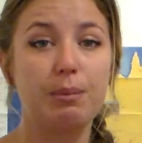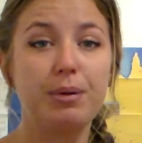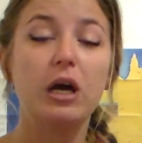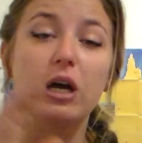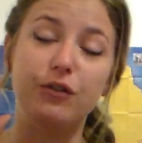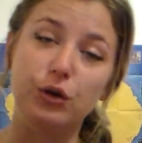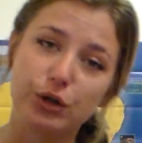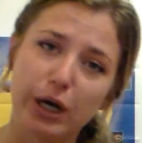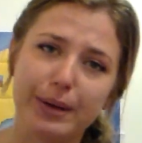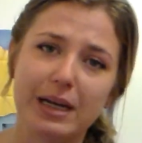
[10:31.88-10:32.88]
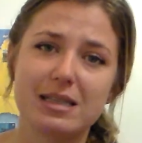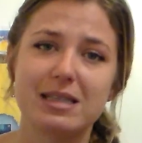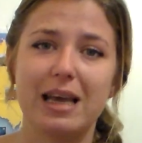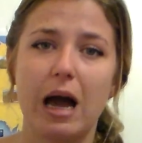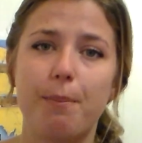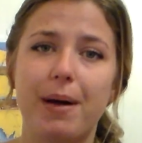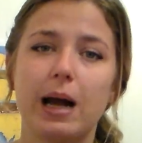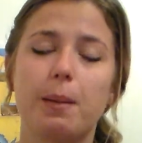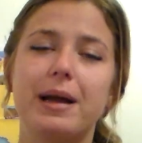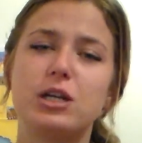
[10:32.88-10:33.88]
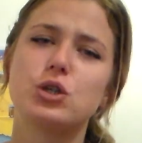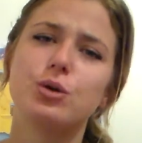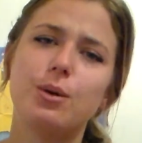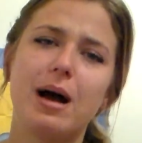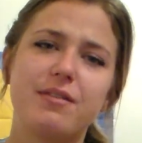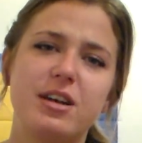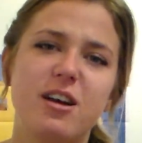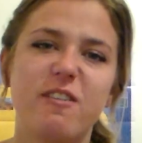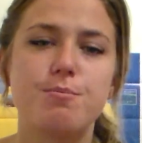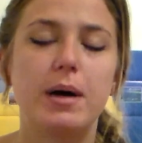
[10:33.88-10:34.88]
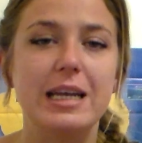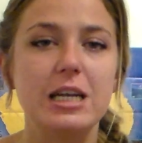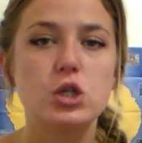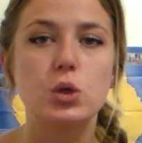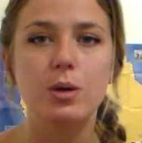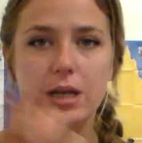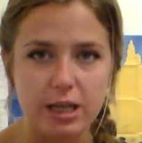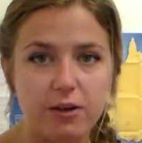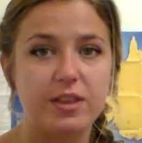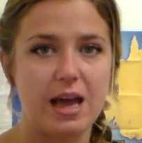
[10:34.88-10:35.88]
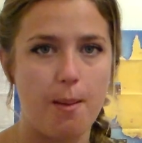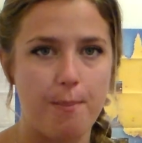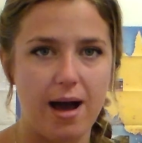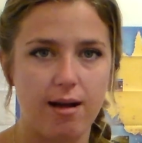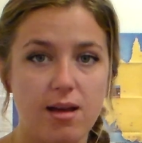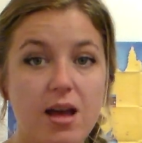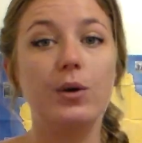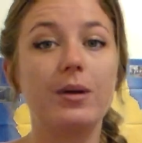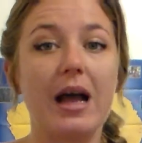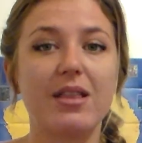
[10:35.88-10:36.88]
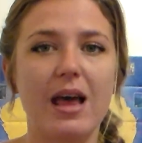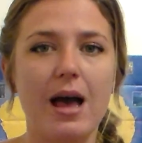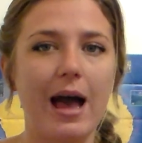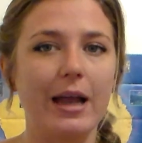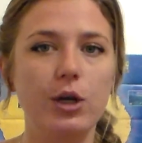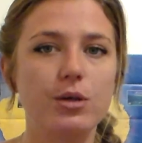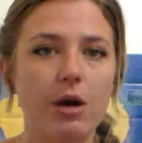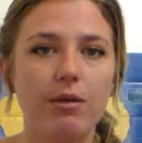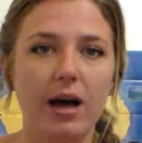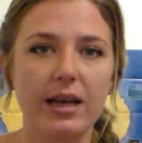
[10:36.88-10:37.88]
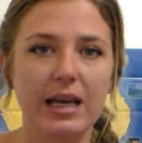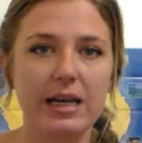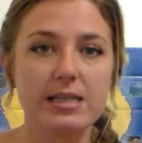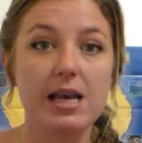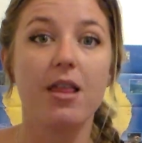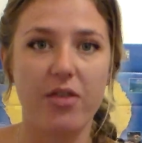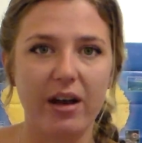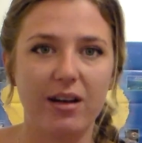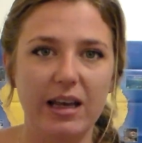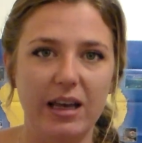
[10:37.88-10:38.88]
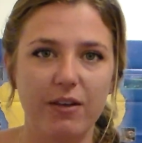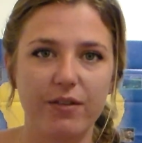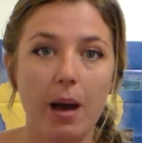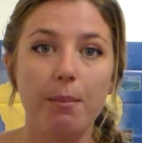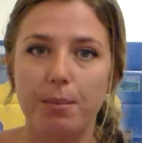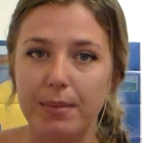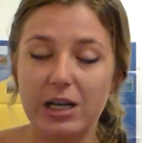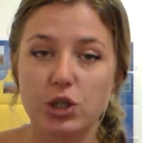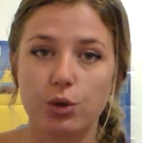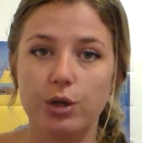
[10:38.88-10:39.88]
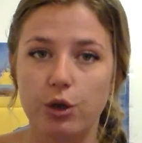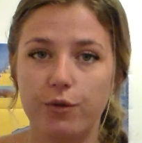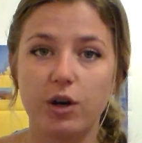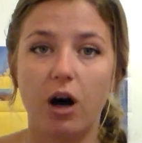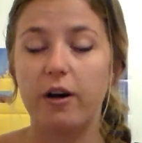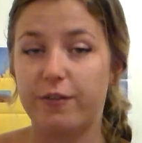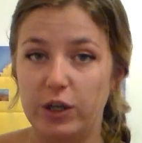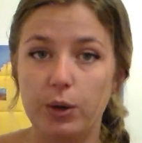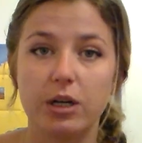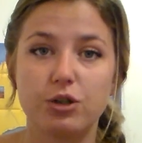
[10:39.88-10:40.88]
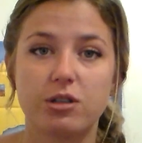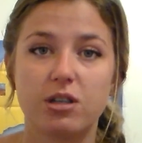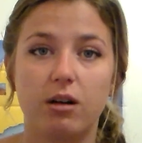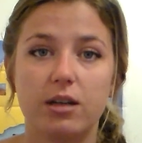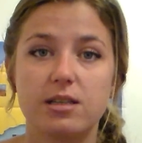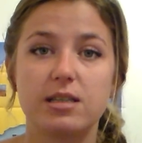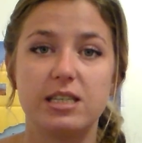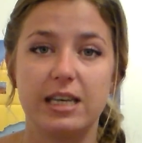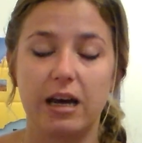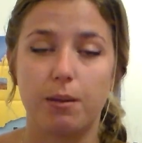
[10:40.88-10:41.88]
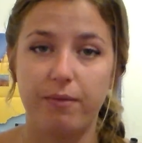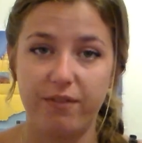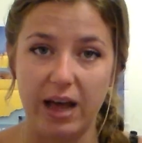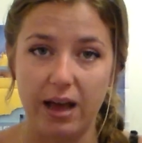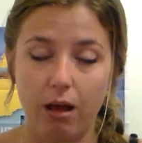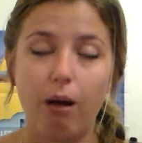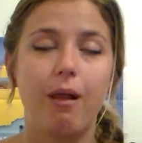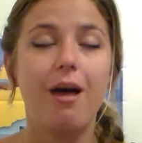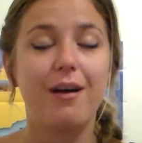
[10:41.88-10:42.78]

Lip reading: tip, if you're going into the Outback, make sure you have enough money to leave the Outback. If you get there and you don't like it, then leave. But make sure you've got a few hundred dollars to get a plane